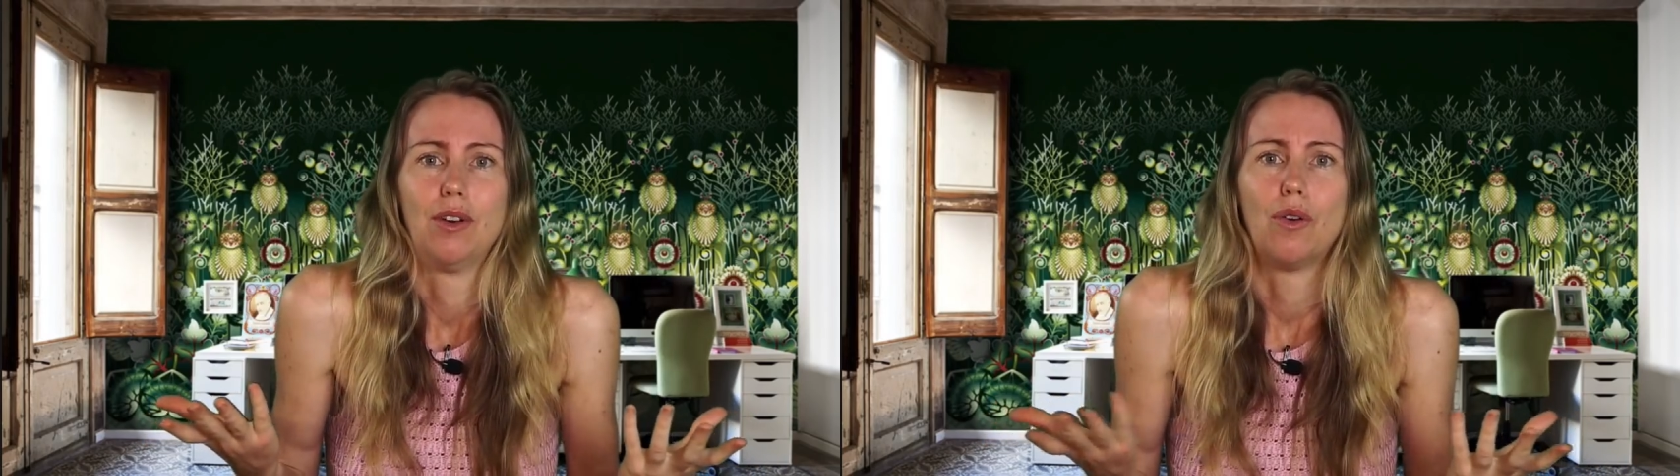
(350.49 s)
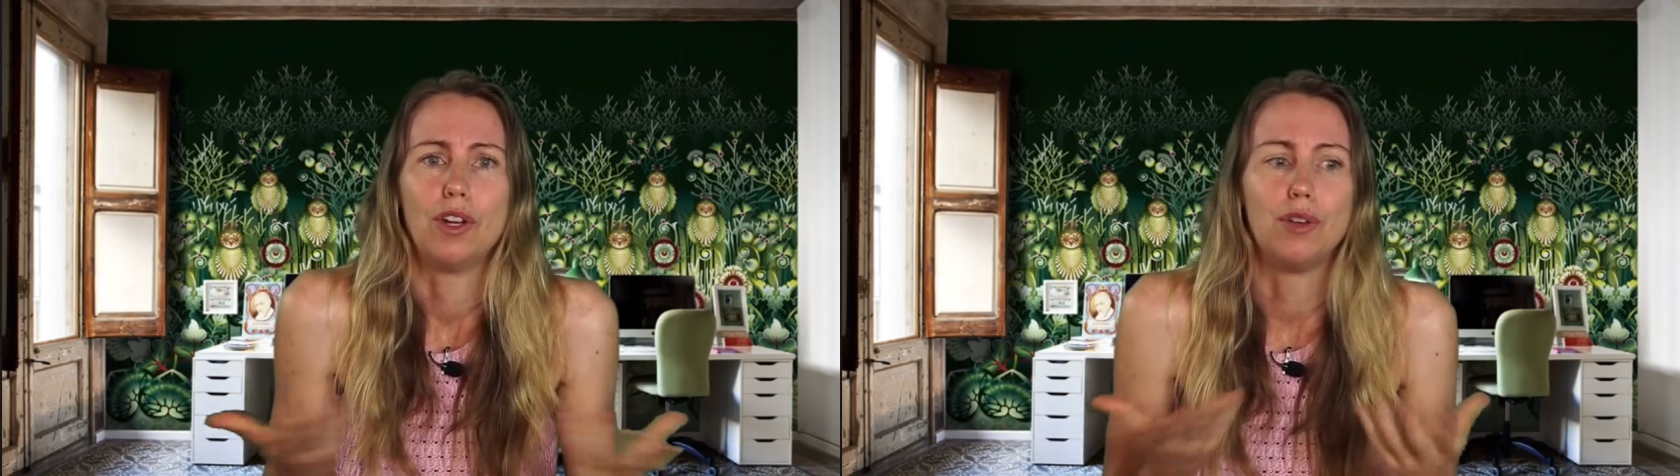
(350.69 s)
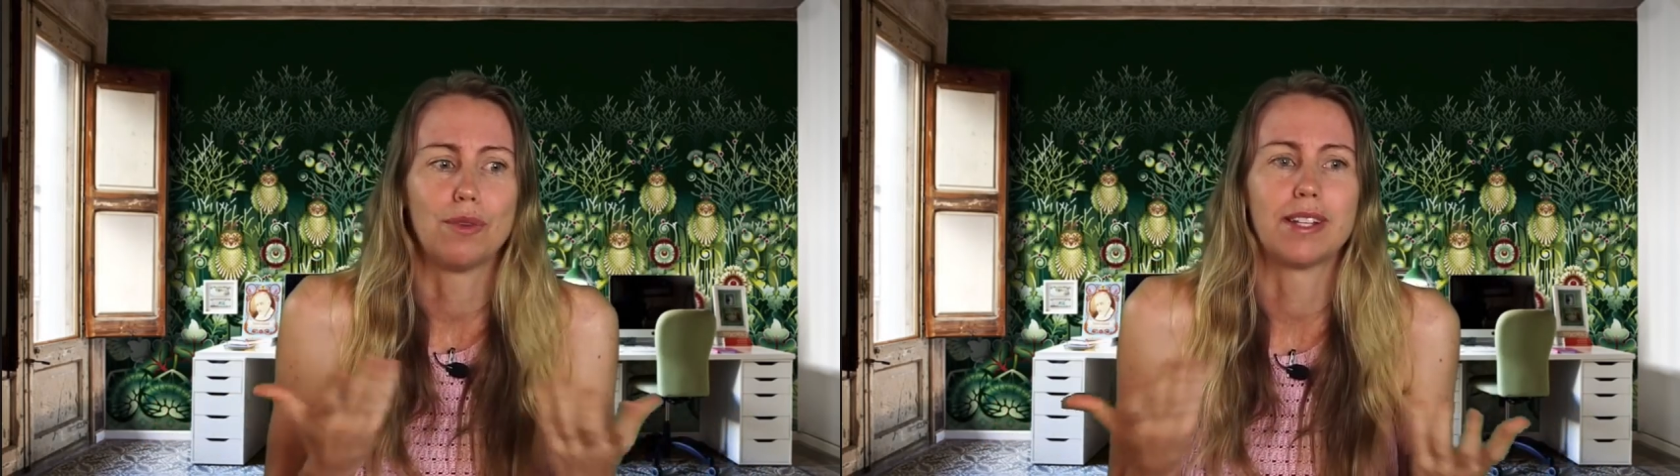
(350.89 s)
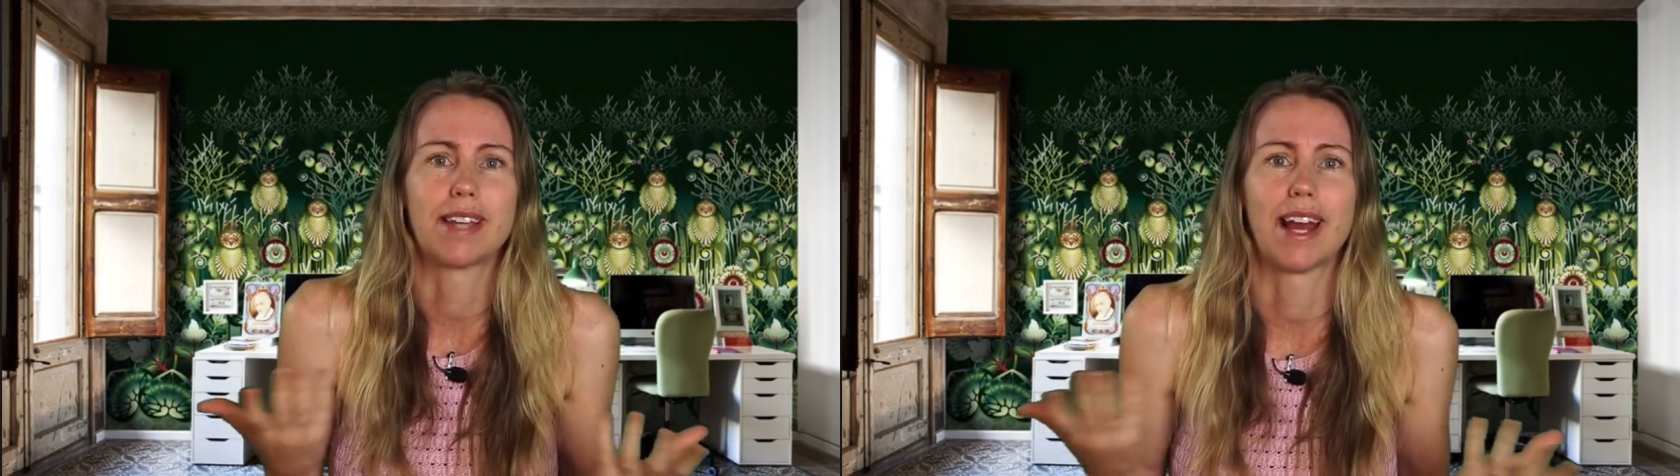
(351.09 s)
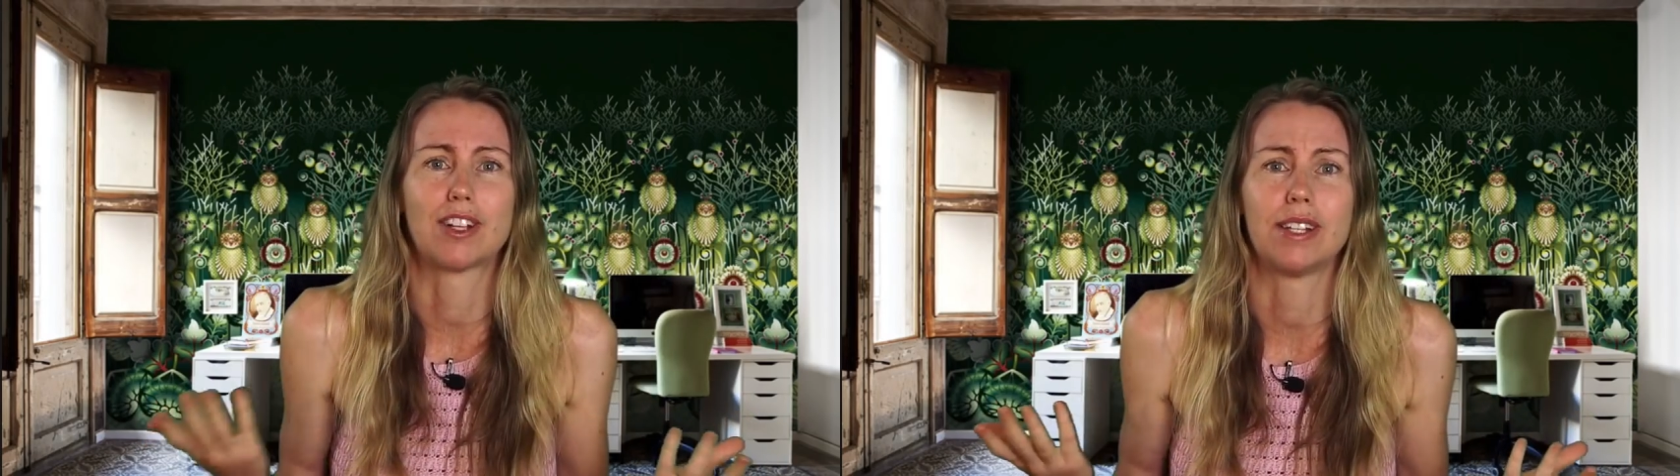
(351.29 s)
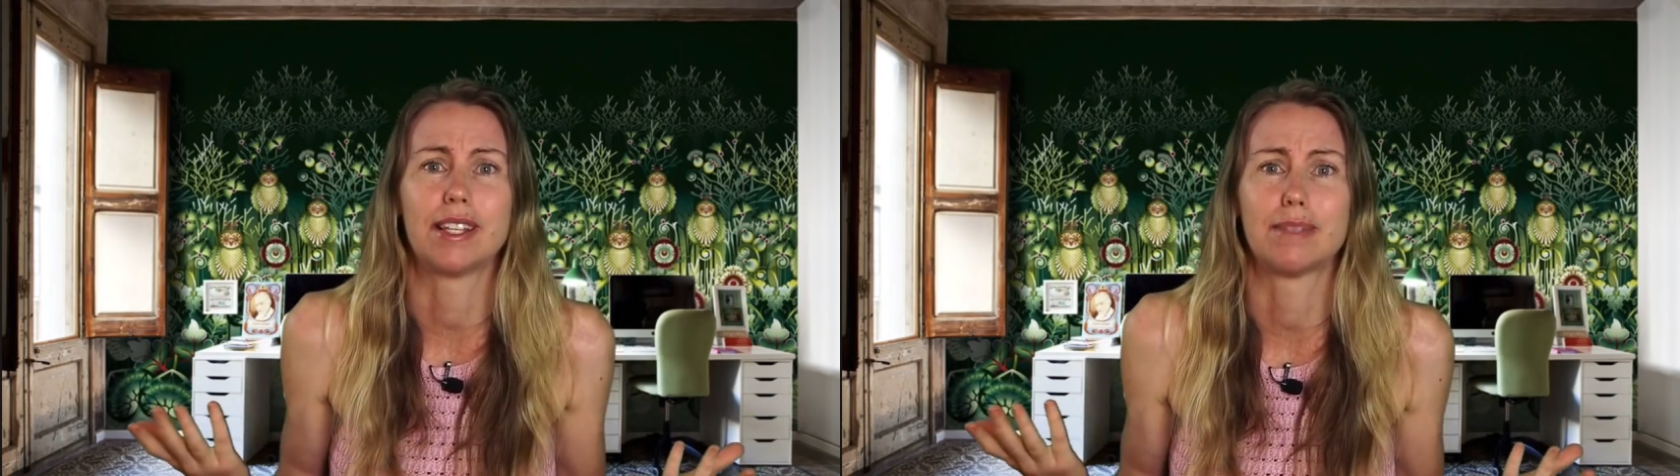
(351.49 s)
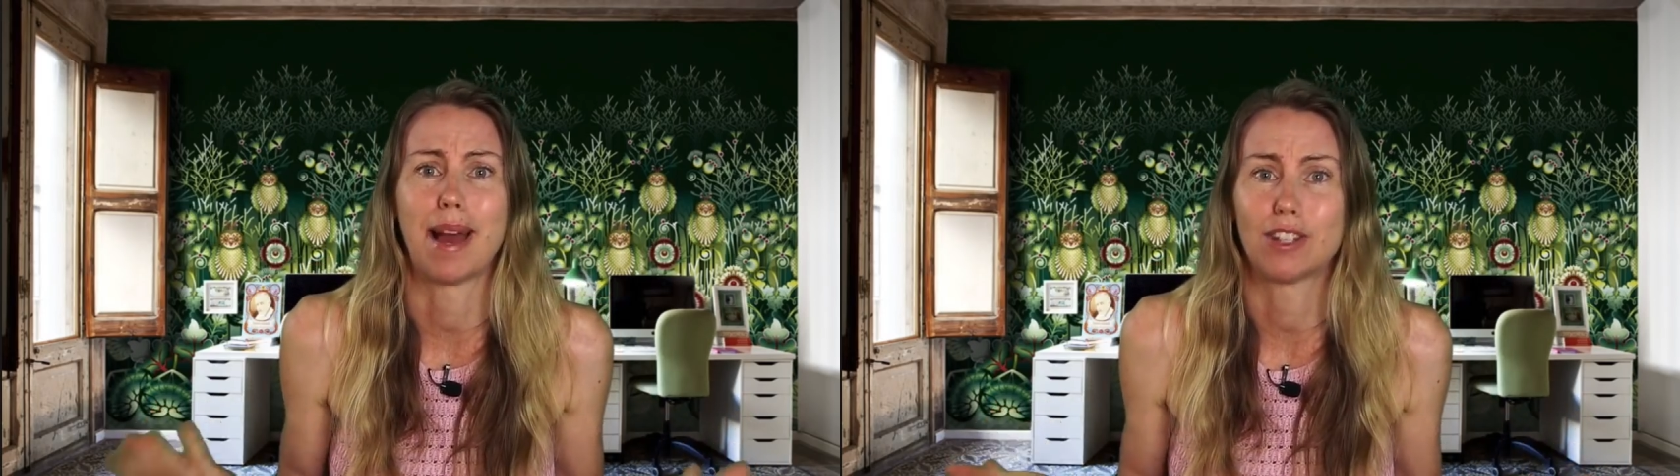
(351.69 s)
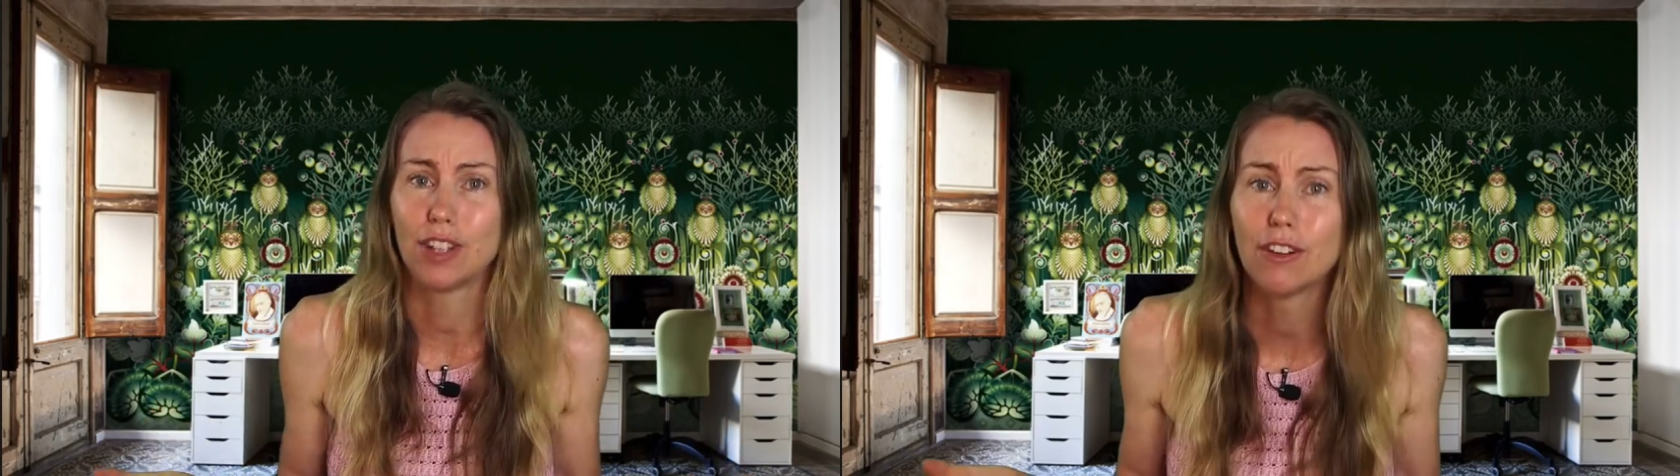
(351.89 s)
or you risk actually
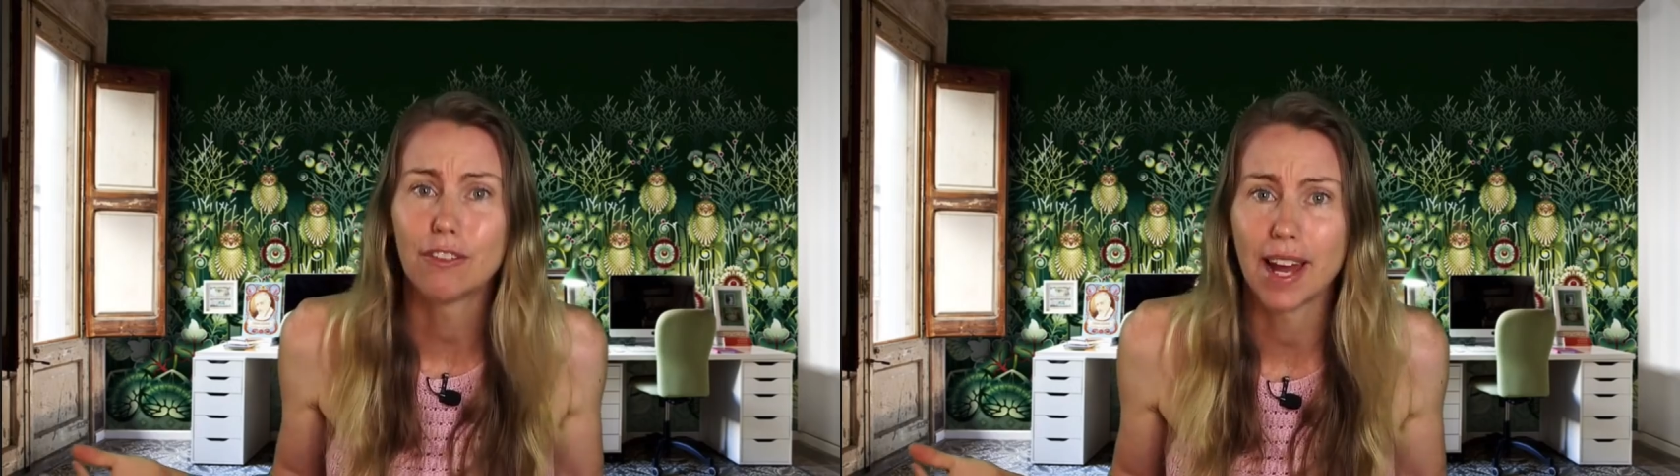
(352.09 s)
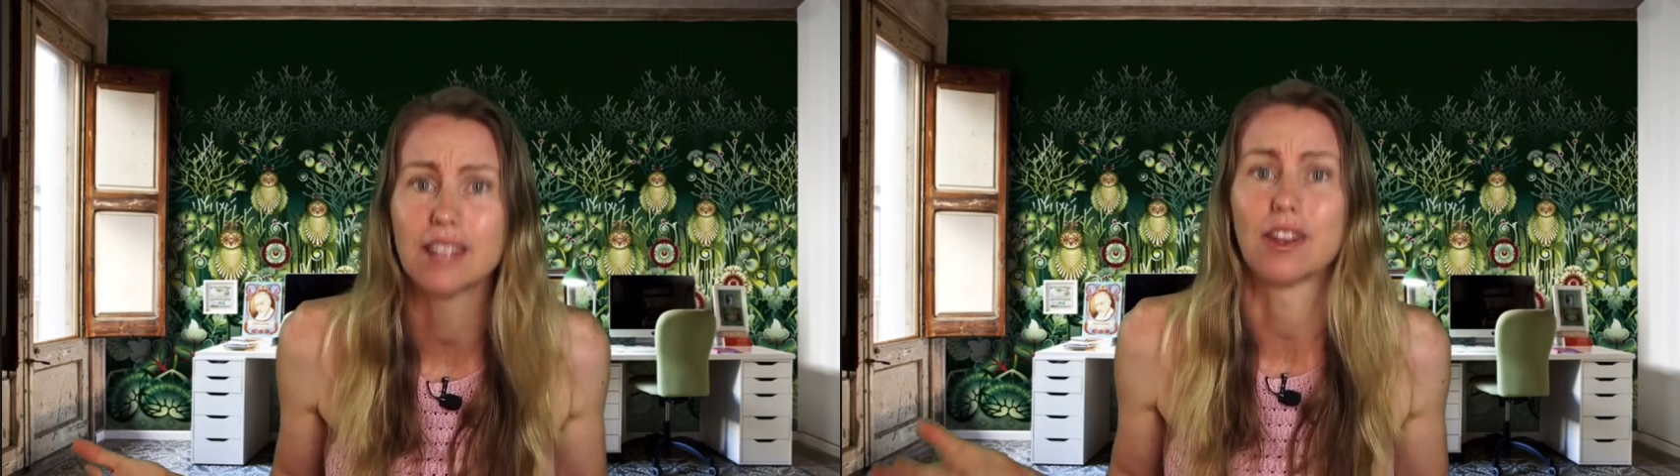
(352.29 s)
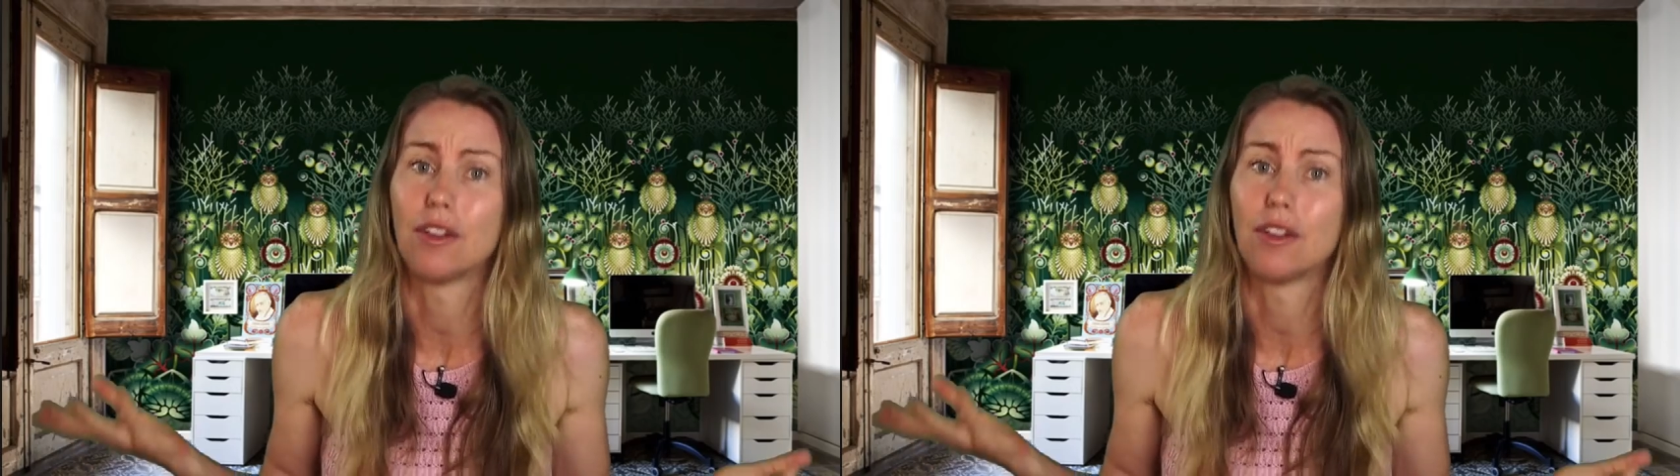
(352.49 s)
smashing your face